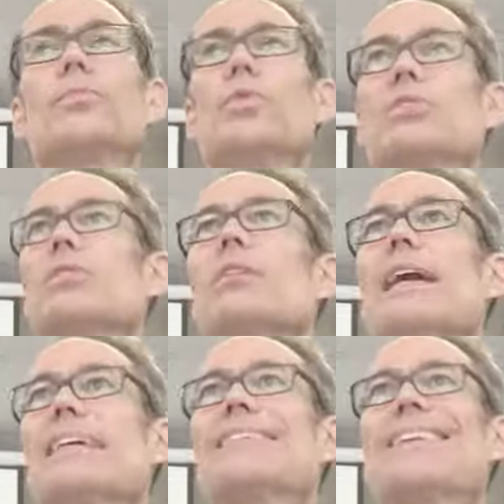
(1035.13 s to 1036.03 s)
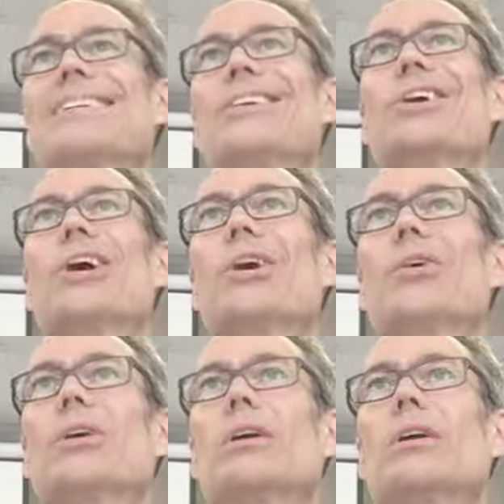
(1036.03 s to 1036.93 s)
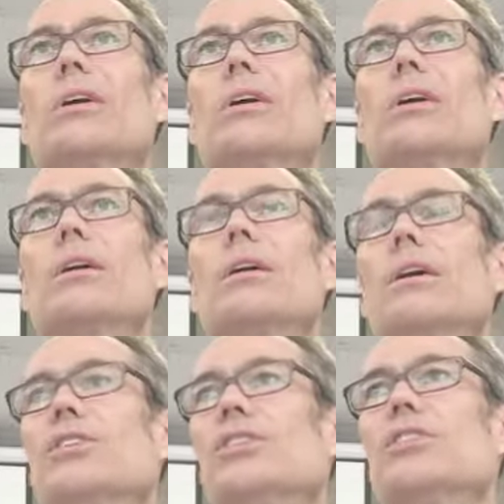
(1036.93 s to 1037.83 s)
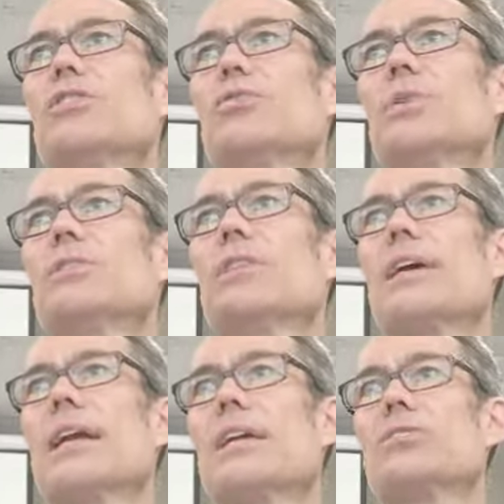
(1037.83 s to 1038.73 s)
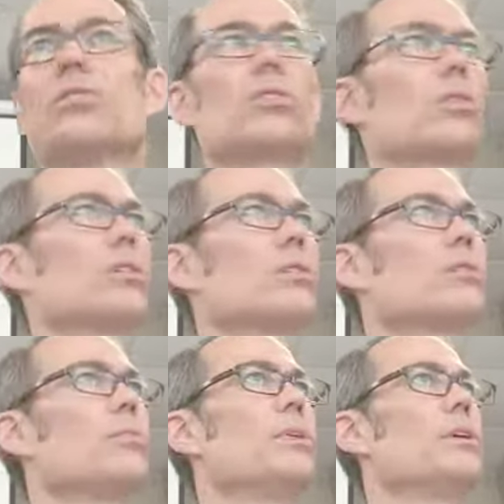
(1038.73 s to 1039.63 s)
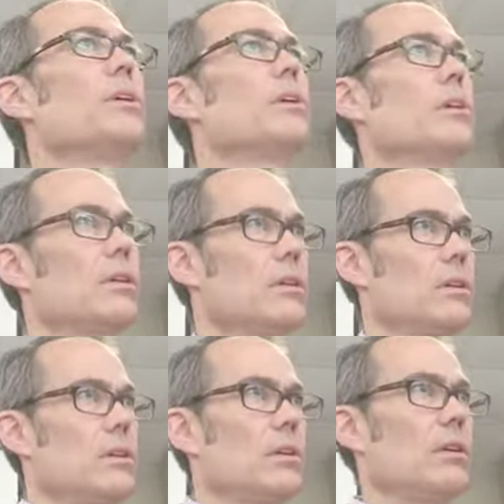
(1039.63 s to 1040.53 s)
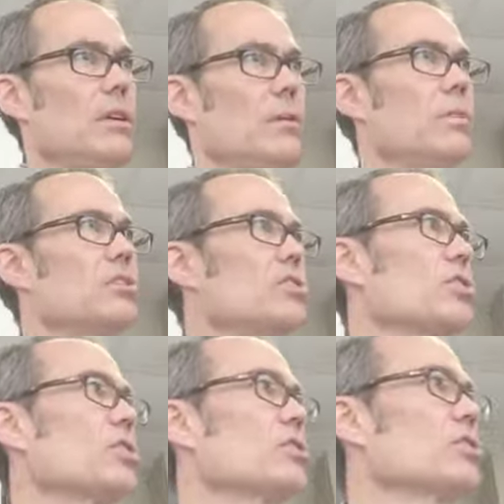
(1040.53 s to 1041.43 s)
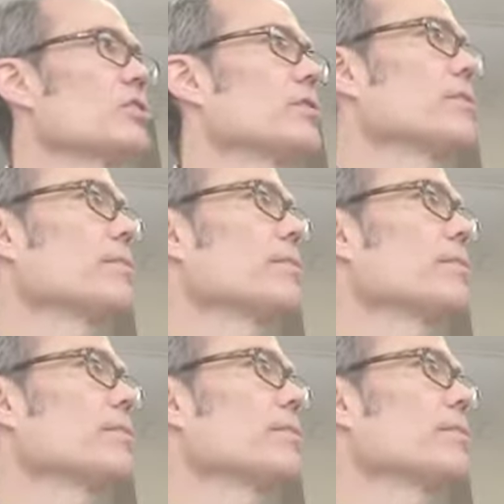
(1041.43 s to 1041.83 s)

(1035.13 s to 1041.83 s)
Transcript: What's the last thing to go? And Jesus wants that answer to be him and his church.